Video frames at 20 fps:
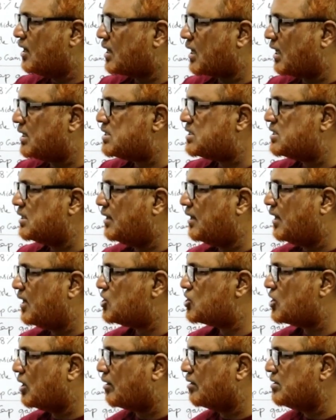
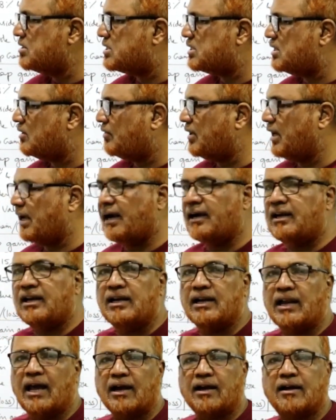consideration received
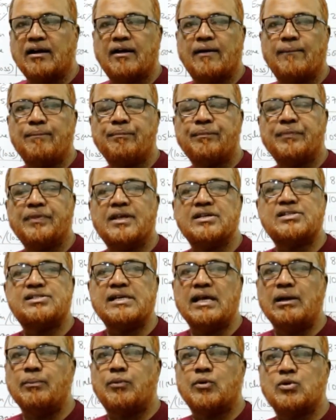18 lakh, the
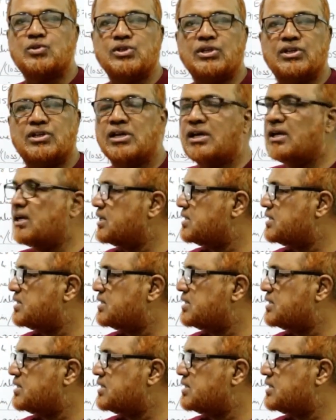sale proceed.